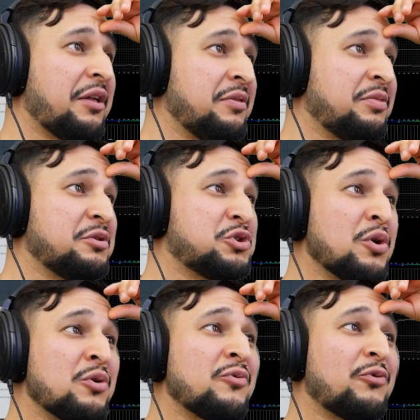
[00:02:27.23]
The
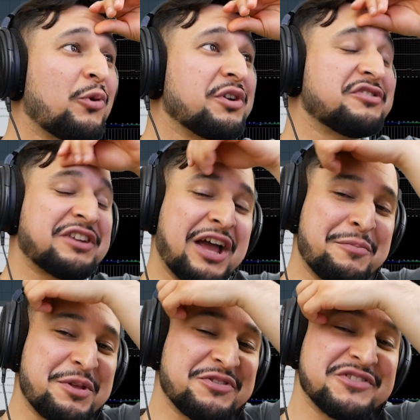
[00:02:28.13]
jungle forest and
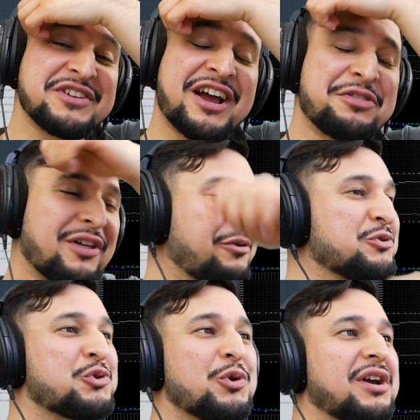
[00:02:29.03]
ambiences, I thought that
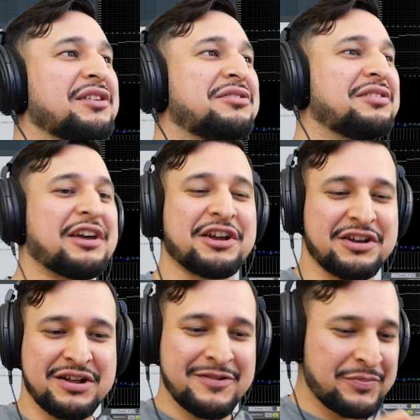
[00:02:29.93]
was great. Like
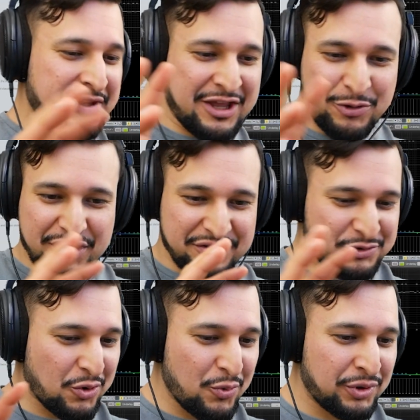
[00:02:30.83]
he created this
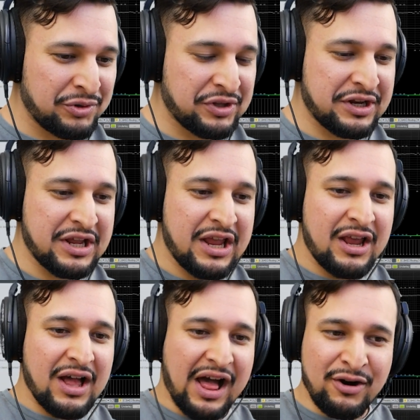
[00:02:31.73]
whole world, and
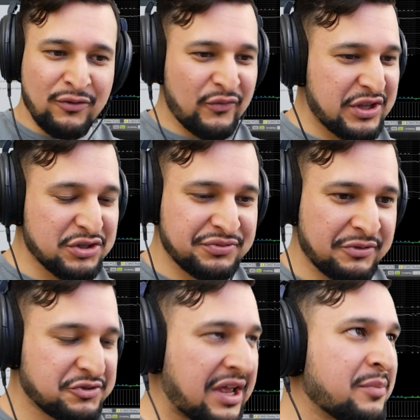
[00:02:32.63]
I don't know if he just
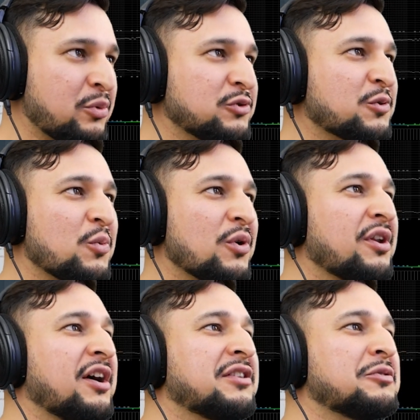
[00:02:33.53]
found samples or
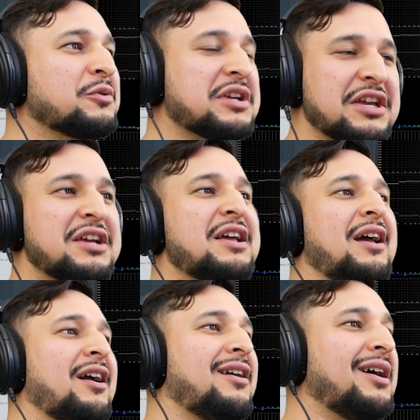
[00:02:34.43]
whatnot, or he
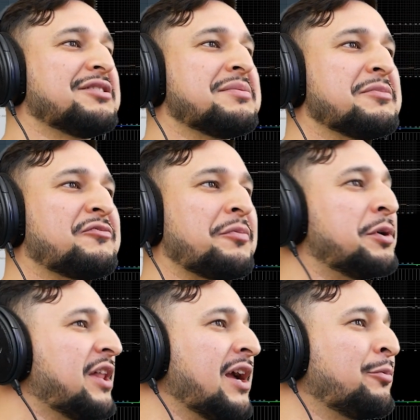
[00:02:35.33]
got some from a
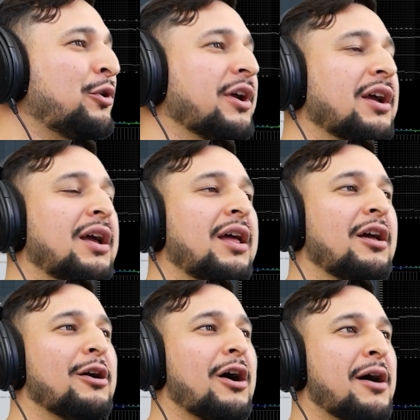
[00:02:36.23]
library.
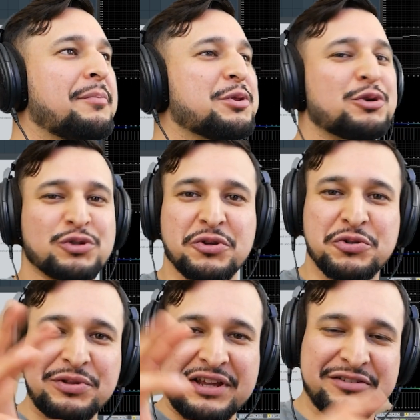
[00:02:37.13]
But there's
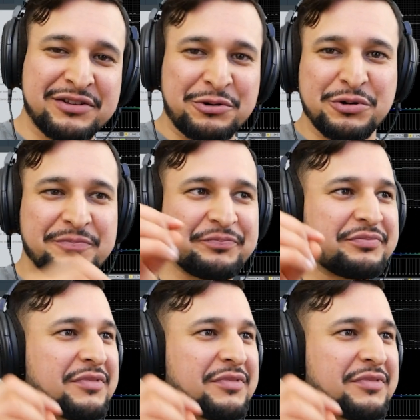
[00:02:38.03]
also like a little.